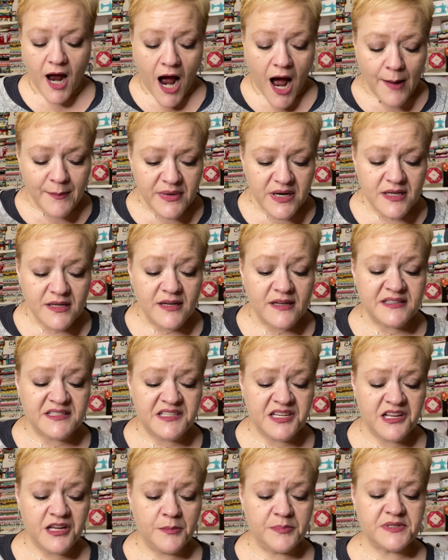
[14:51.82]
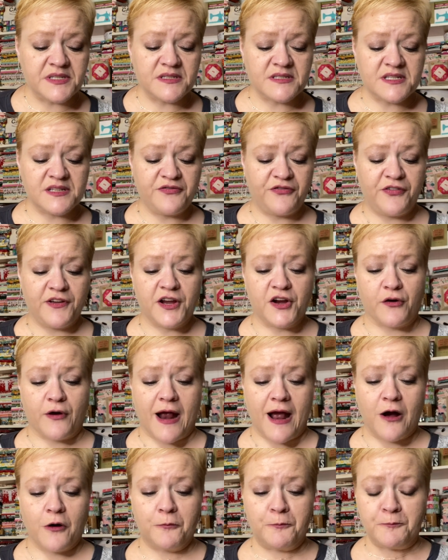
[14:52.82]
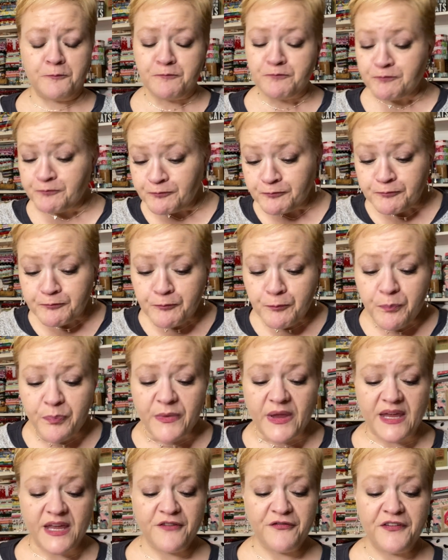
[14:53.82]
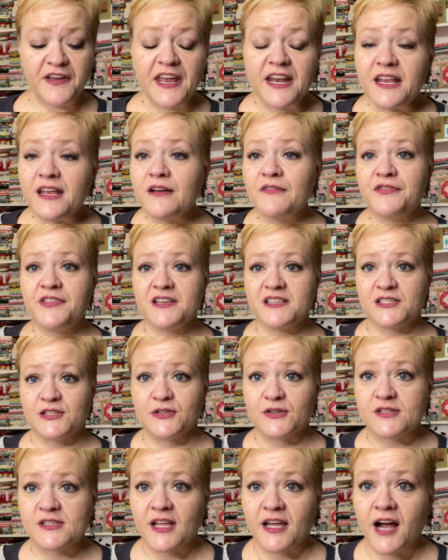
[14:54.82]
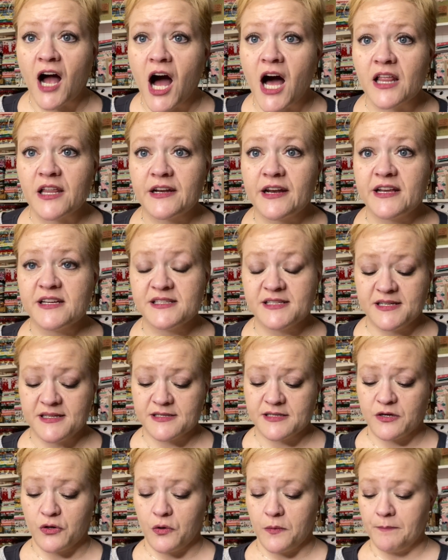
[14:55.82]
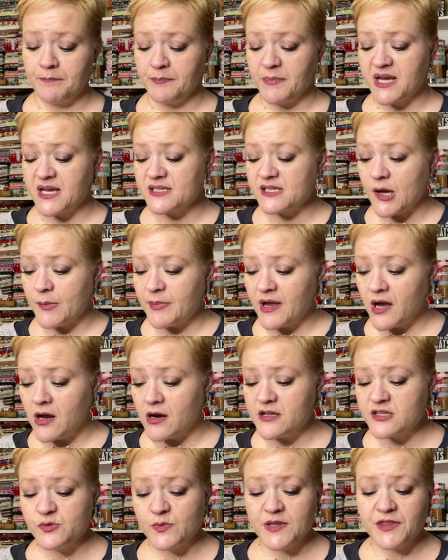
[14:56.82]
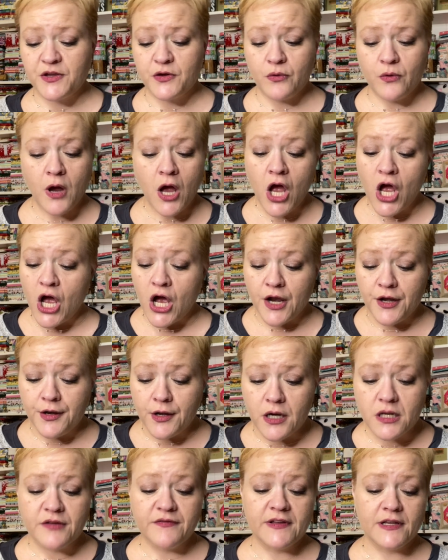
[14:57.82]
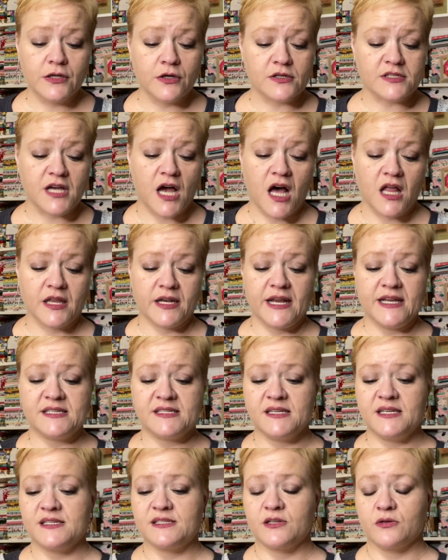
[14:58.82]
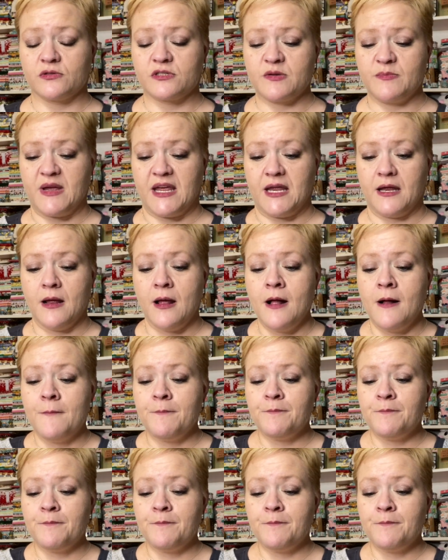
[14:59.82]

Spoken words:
I'm gonna attempt to figure out if any of this looks like Holiday Seasonal because I'll be honest with you, none of it looks Holiday Seasonal to me.